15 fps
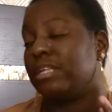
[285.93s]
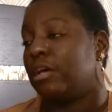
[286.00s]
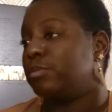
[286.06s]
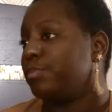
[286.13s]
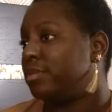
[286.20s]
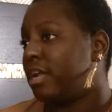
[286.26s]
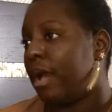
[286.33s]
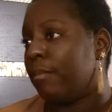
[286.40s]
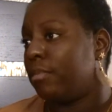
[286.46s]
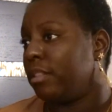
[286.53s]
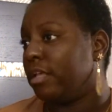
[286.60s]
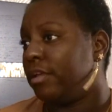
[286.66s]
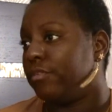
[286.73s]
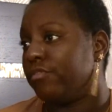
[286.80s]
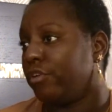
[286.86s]
and I was
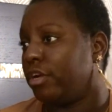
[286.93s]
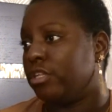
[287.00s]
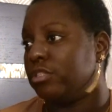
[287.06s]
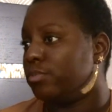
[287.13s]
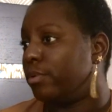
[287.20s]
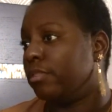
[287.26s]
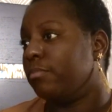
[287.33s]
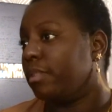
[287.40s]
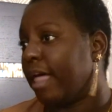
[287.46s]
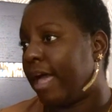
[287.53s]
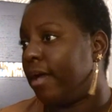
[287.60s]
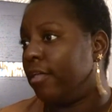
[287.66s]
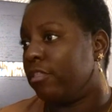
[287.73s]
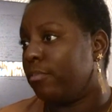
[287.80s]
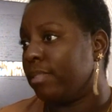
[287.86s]
predominantly friends with
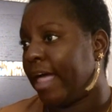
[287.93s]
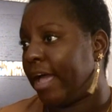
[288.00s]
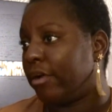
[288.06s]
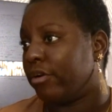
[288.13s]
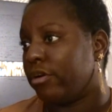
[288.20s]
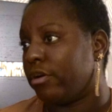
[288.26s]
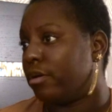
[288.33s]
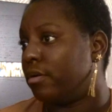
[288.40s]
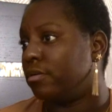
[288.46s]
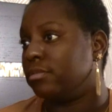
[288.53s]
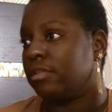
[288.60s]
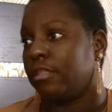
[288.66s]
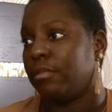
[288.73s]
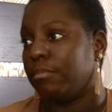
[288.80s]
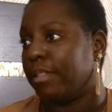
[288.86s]
other Black
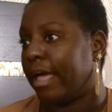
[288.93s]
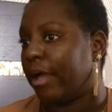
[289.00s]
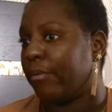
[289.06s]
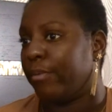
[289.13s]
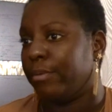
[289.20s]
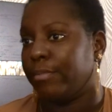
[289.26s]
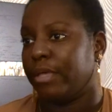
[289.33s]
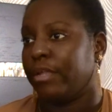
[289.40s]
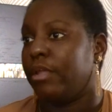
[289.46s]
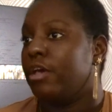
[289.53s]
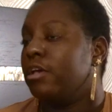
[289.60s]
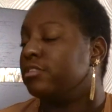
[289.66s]
girls, other Black women.